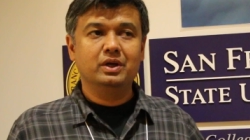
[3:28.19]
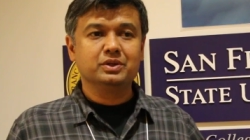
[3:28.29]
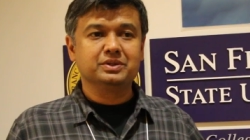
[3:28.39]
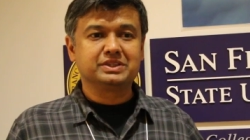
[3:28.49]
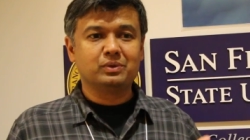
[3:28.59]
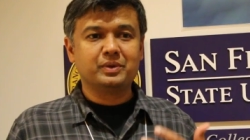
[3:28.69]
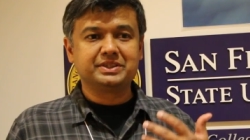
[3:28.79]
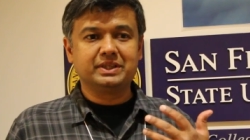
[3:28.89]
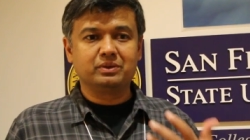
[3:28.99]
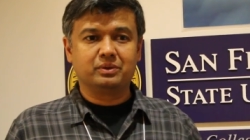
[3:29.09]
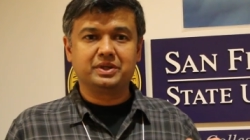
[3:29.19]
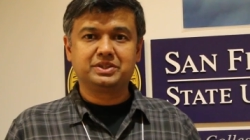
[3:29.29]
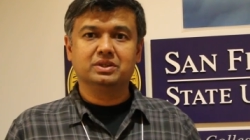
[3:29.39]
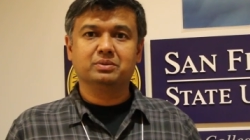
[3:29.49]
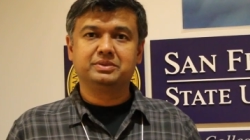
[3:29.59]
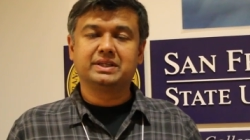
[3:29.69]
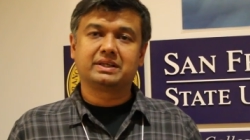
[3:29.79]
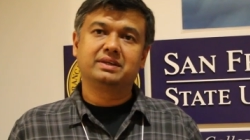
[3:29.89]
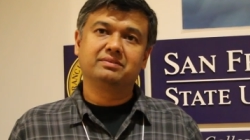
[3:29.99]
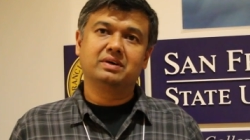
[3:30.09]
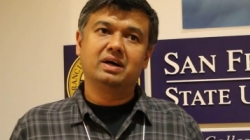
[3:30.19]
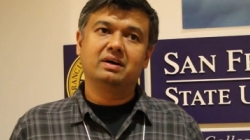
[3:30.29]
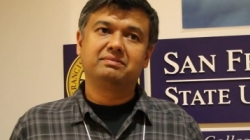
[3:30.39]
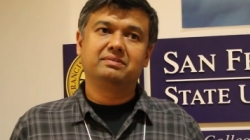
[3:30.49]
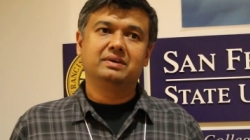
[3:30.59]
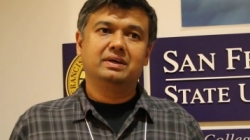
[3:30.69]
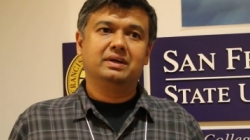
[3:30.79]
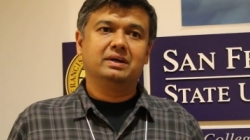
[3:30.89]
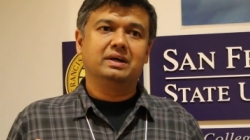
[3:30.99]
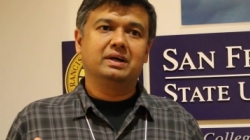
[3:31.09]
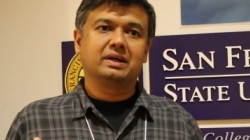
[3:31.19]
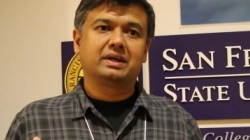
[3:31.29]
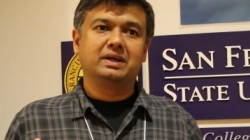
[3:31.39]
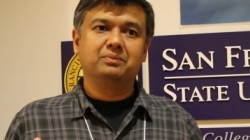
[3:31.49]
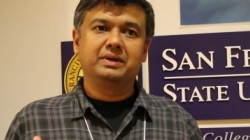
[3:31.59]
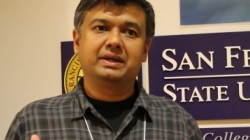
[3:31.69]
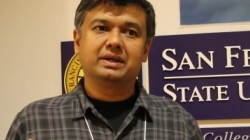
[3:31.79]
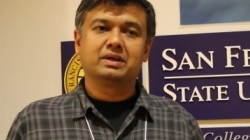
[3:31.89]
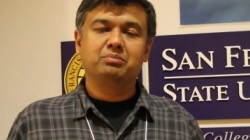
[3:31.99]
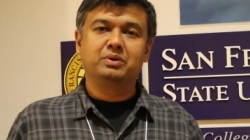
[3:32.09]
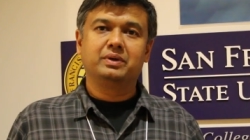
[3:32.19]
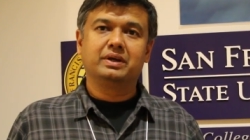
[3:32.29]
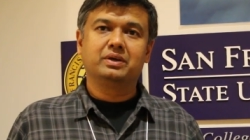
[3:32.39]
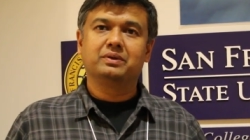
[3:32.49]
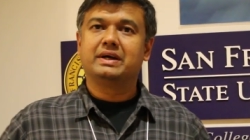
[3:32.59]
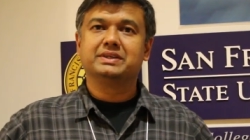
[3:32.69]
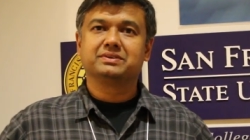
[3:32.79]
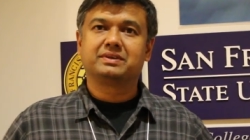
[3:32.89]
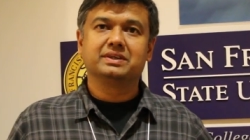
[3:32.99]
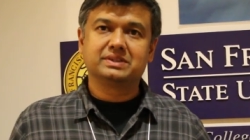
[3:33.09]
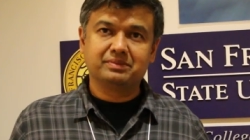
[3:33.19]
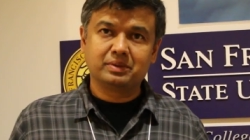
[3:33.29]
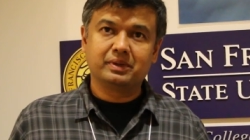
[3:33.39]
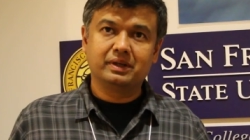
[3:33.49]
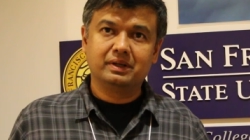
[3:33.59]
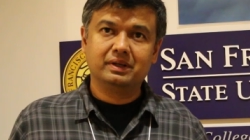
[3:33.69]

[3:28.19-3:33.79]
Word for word: So in some ways, that original objective of uh, can we get computing into the hands of kids everywhere